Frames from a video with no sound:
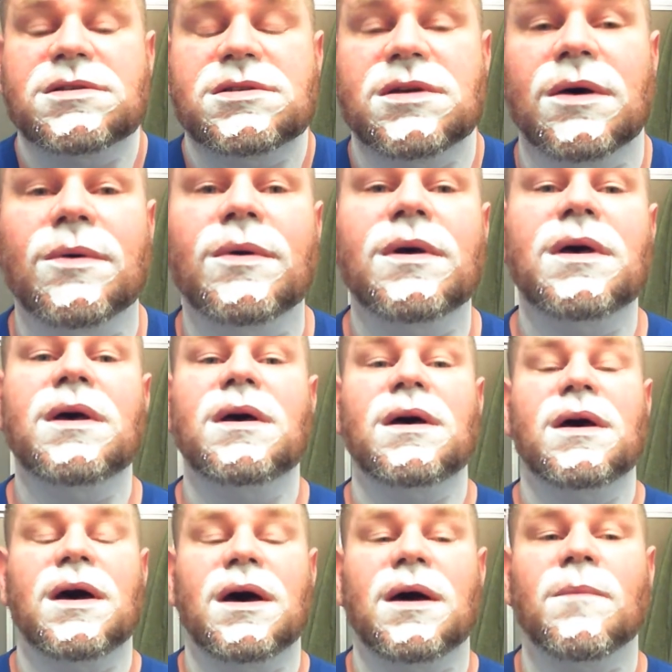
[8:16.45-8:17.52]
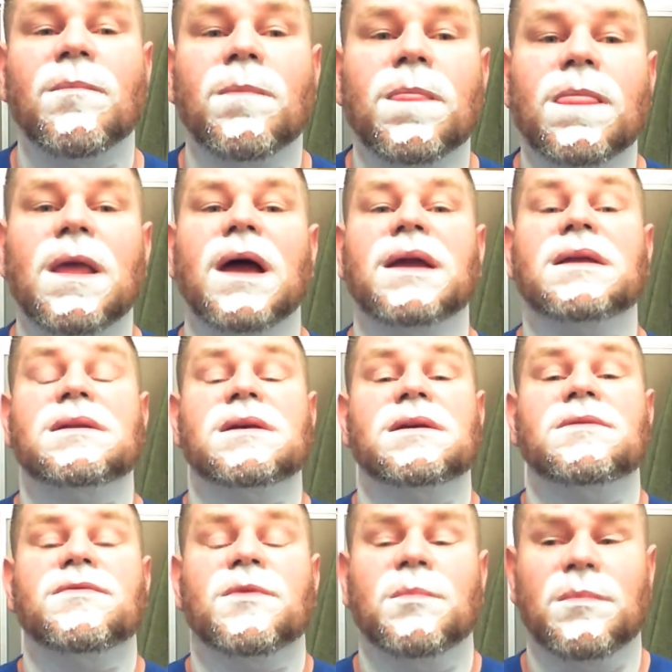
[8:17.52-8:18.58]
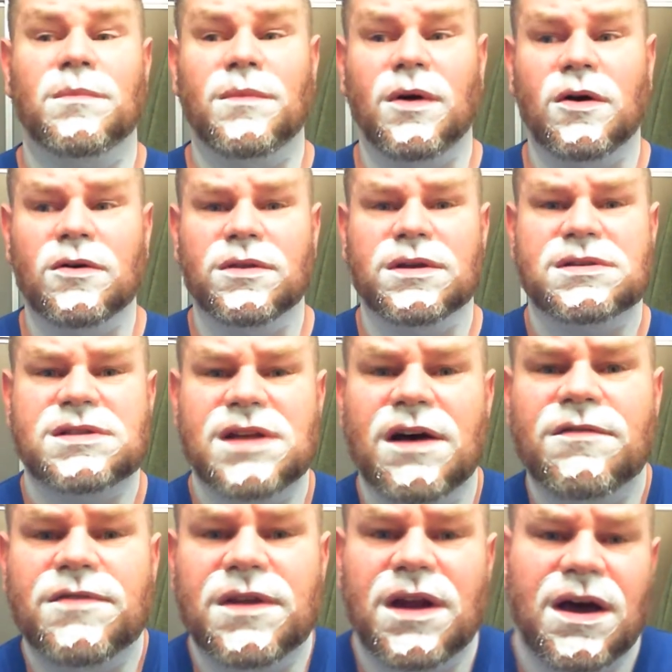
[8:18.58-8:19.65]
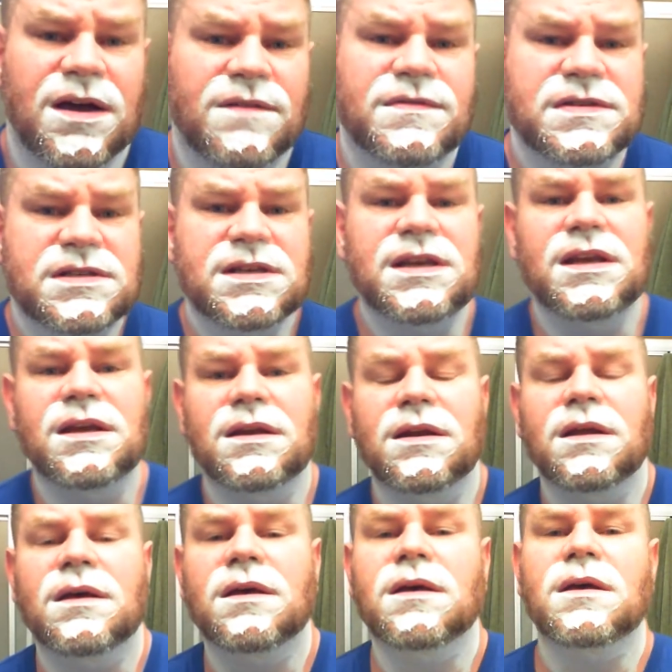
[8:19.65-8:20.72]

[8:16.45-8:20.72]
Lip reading: So I can tell you from all the stuff that I've seen